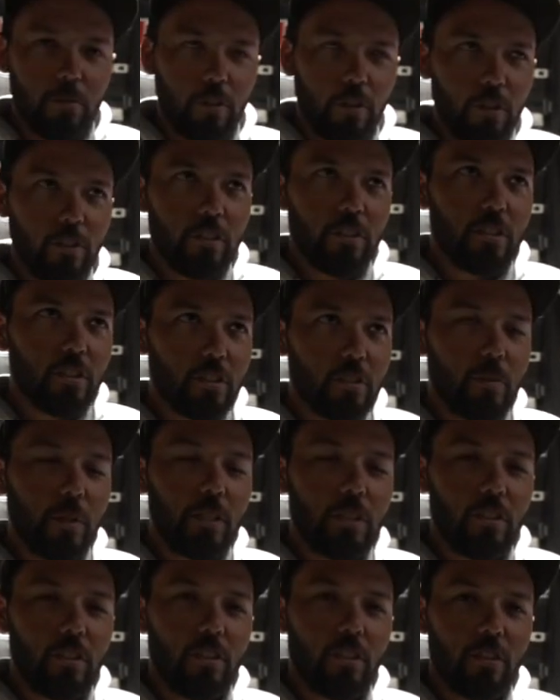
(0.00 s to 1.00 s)
All the
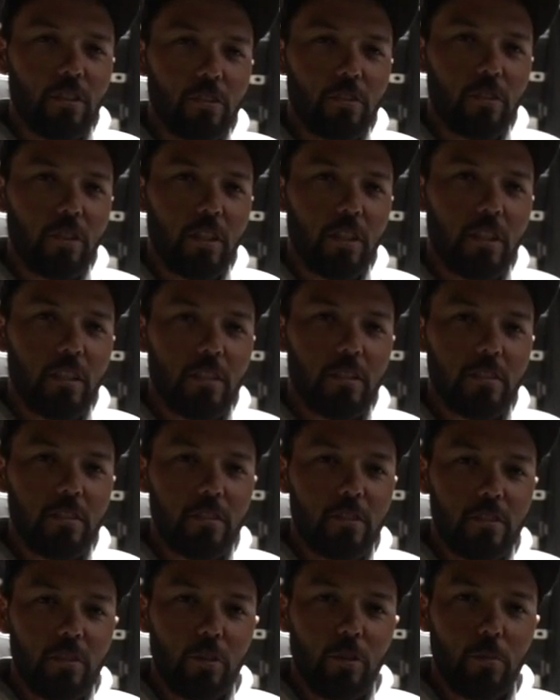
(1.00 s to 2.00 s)
suspension on the truck is
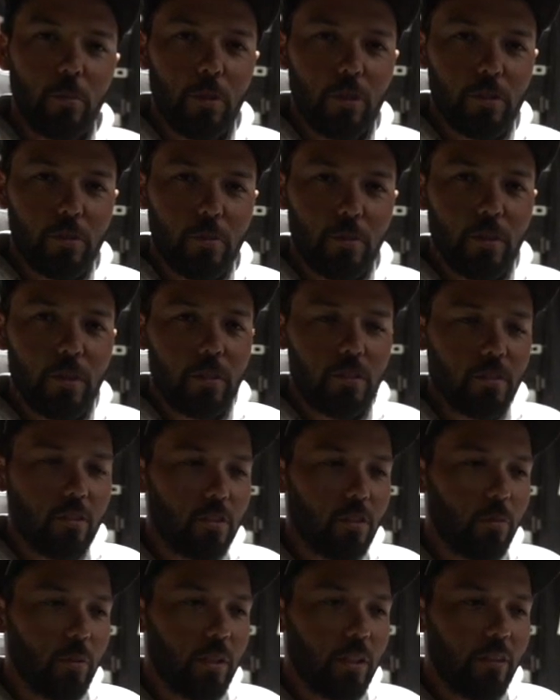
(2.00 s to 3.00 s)
Solo Motorsports,
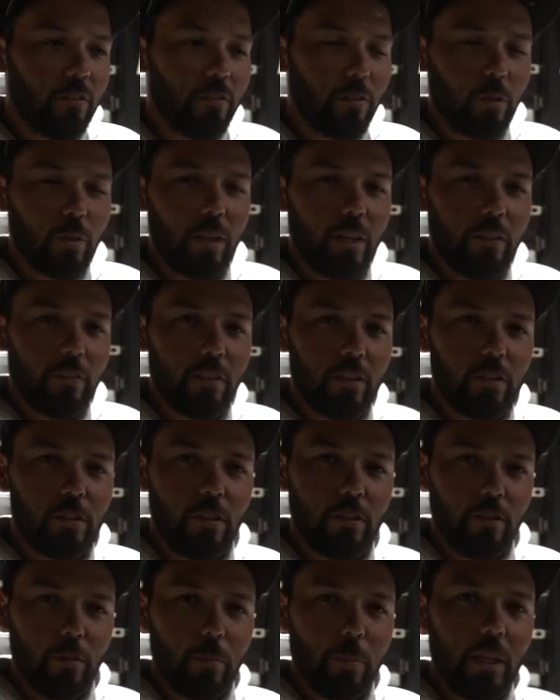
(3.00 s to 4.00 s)
so we did 4.5-inch
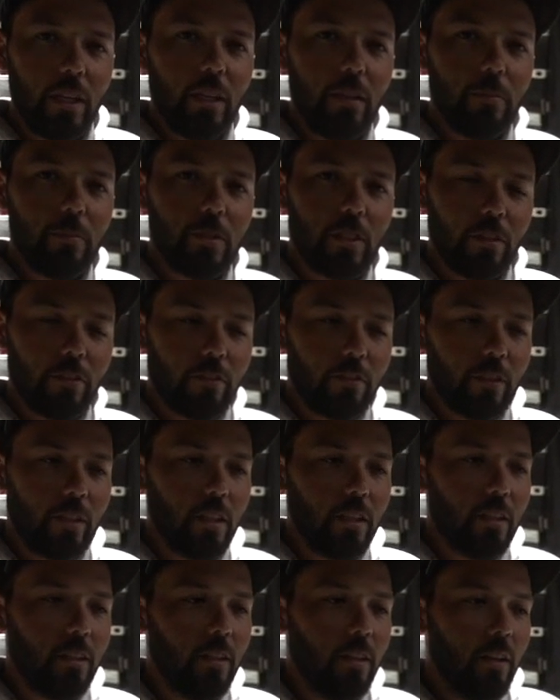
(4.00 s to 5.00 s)
over beams on the
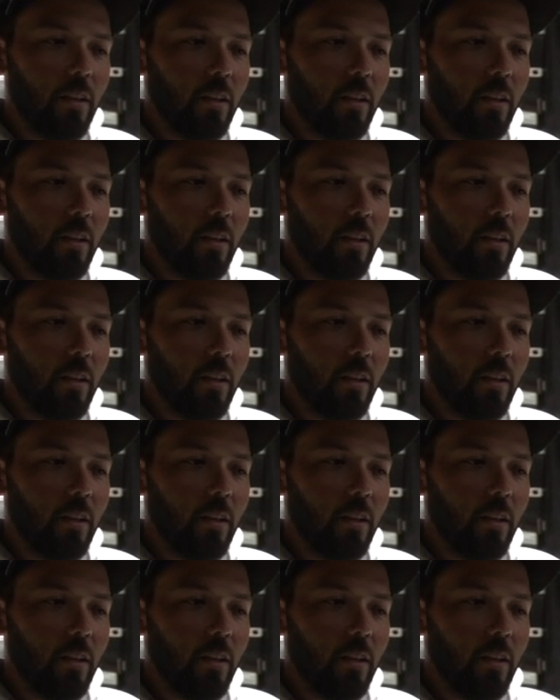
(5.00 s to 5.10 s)
front